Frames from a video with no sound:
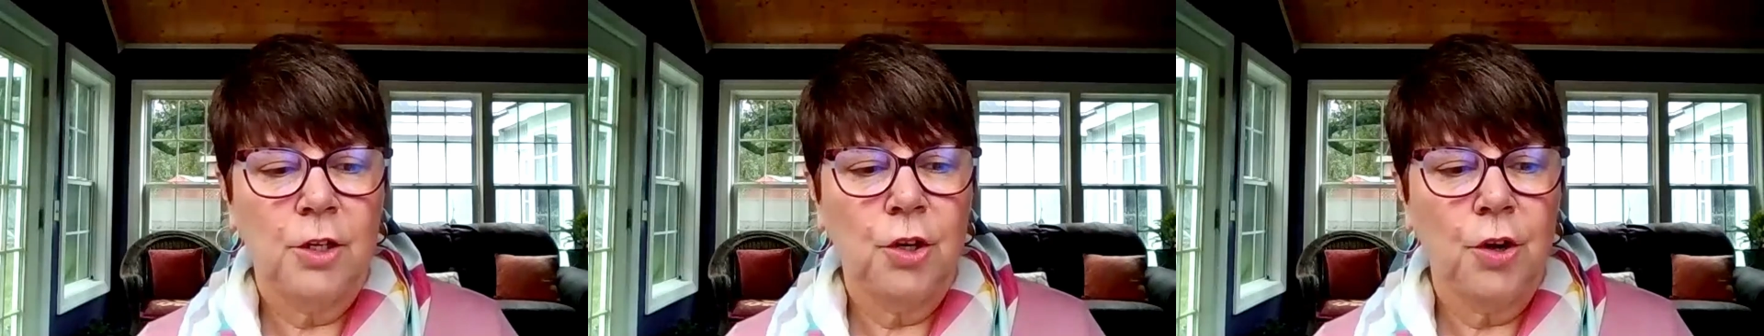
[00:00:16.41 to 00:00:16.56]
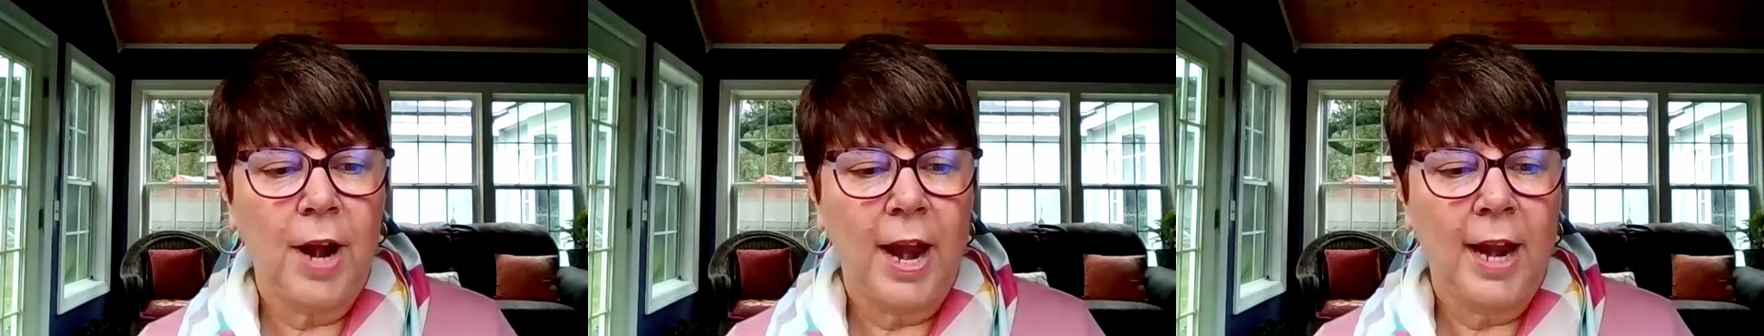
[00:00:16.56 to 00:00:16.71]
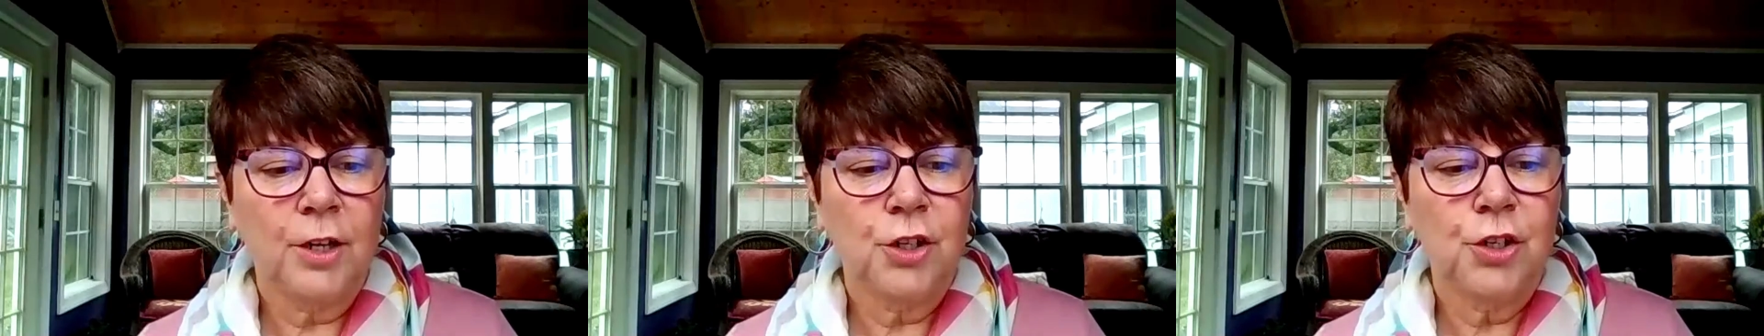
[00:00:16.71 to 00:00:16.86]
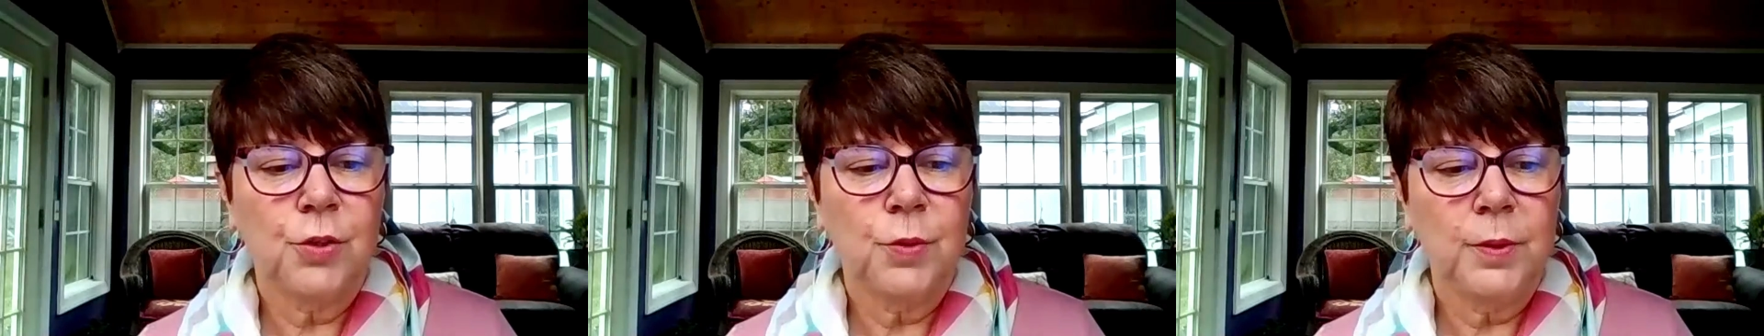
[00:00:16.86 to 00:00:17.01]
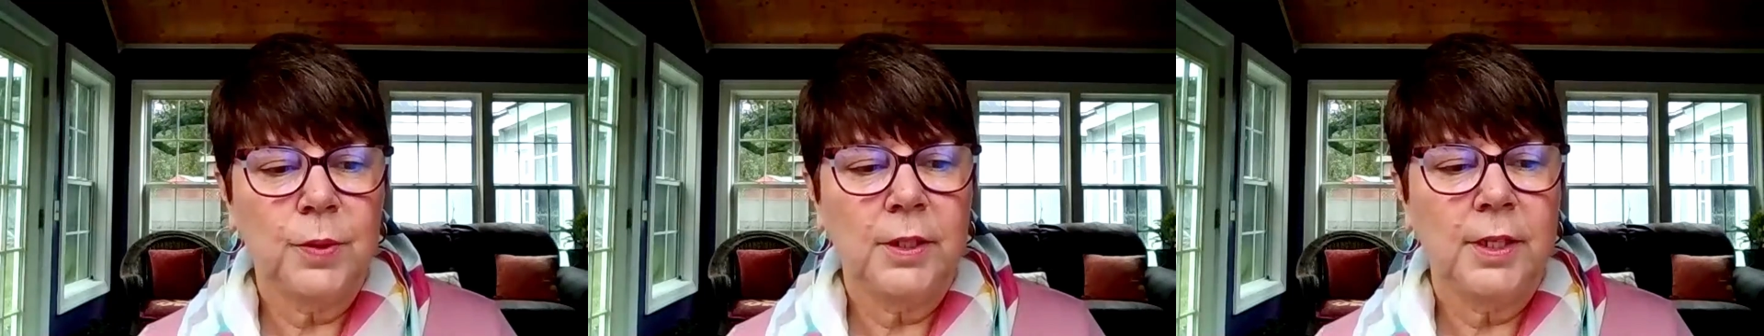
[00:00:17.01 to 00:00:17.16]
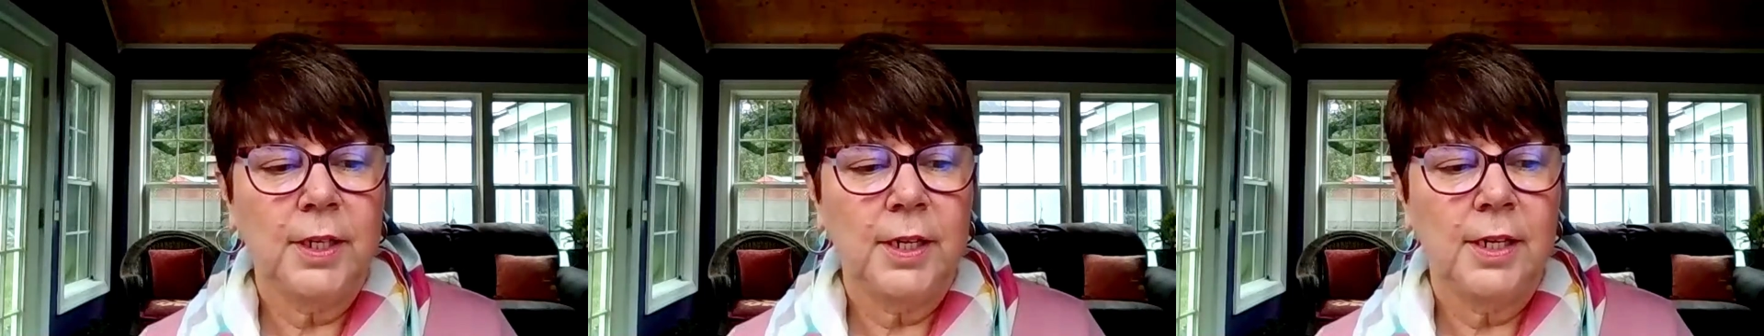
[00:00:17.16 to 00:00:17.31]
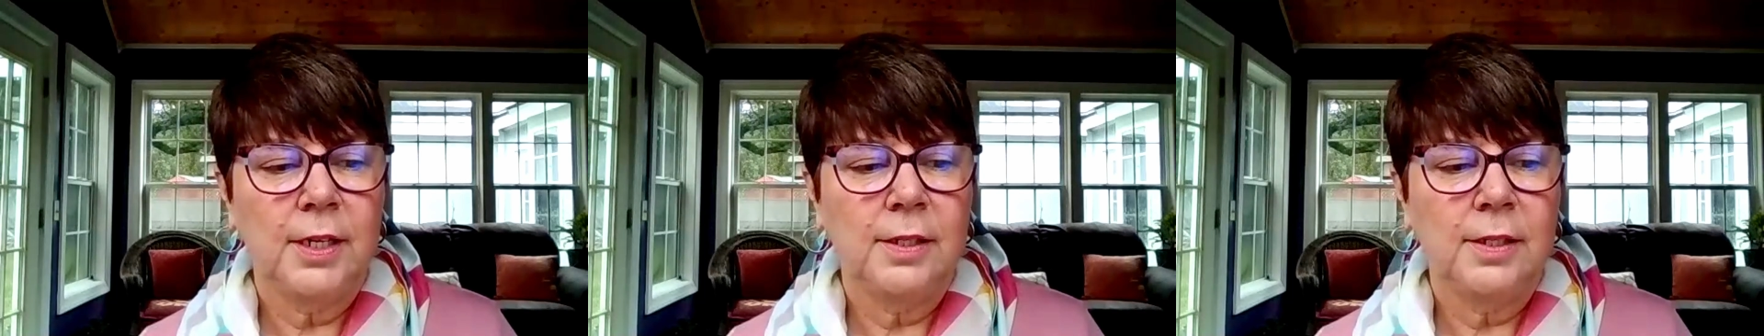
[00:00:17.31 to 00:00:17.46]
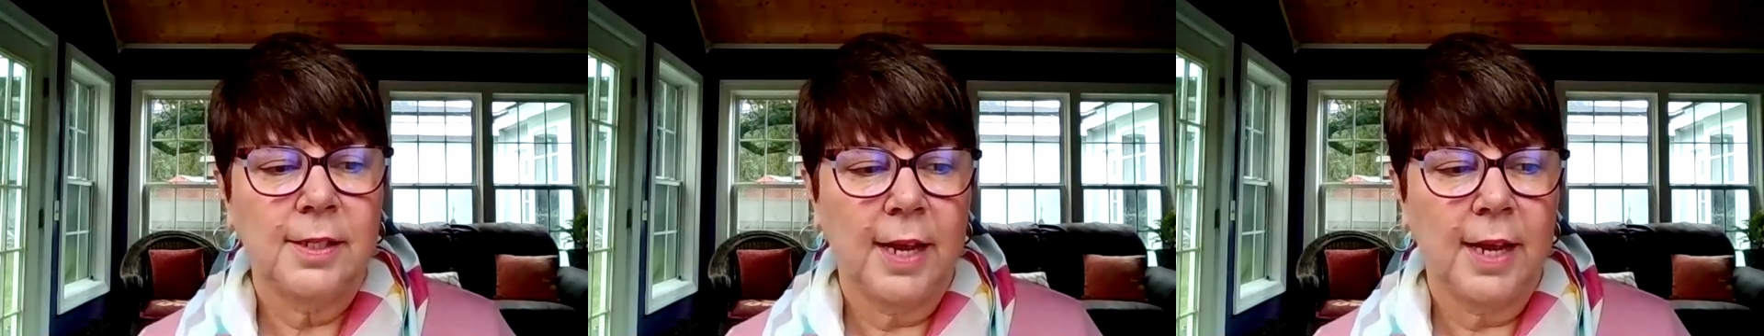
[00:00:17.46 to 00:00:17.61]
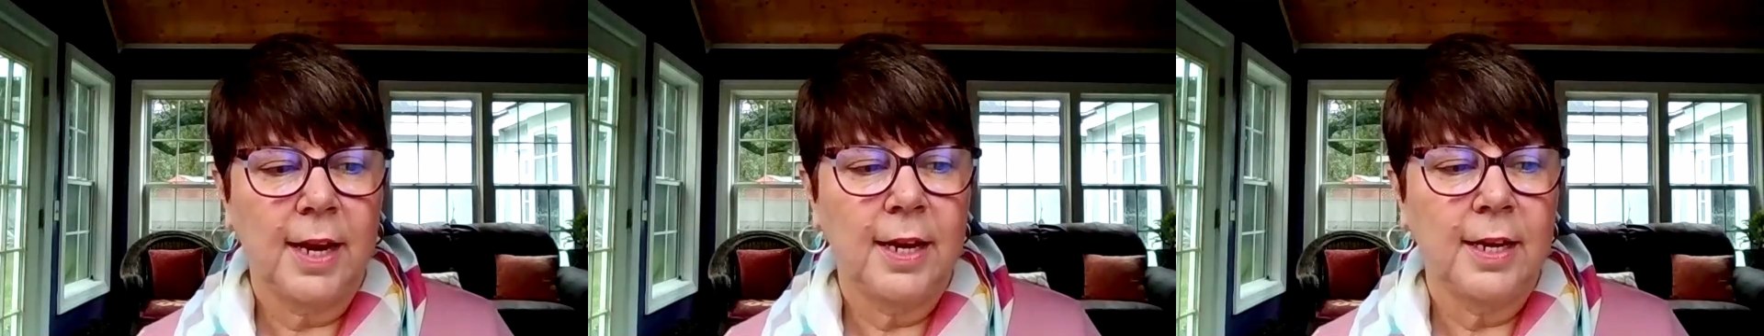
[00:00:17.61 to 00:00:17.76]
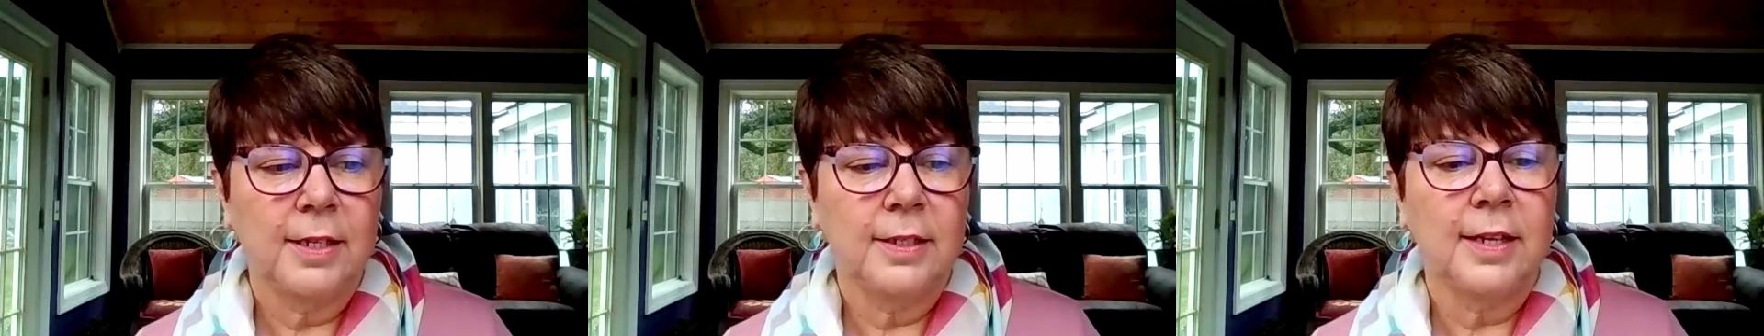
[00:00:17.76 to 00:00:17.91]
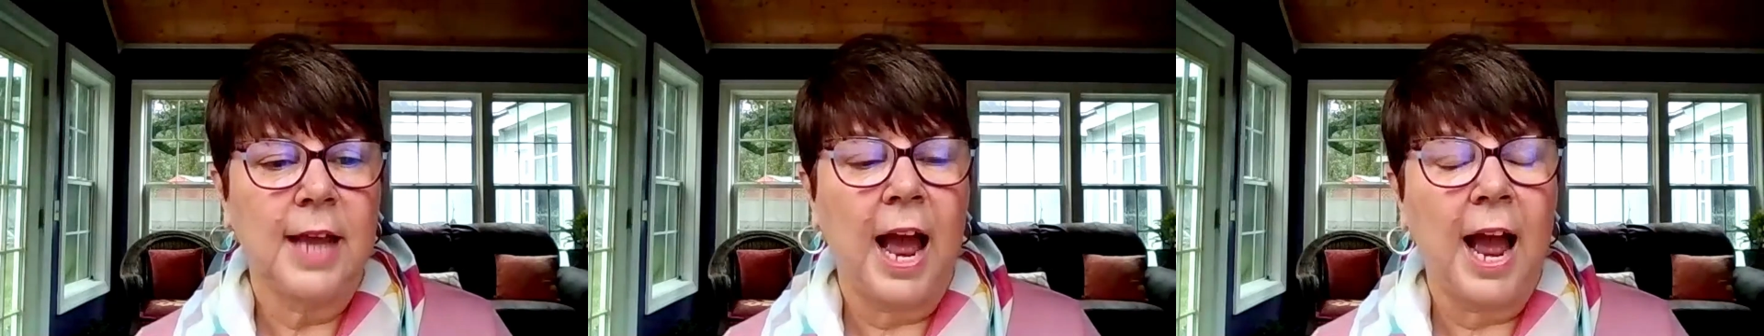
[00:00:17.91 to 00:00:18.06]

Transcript: you're actually saying,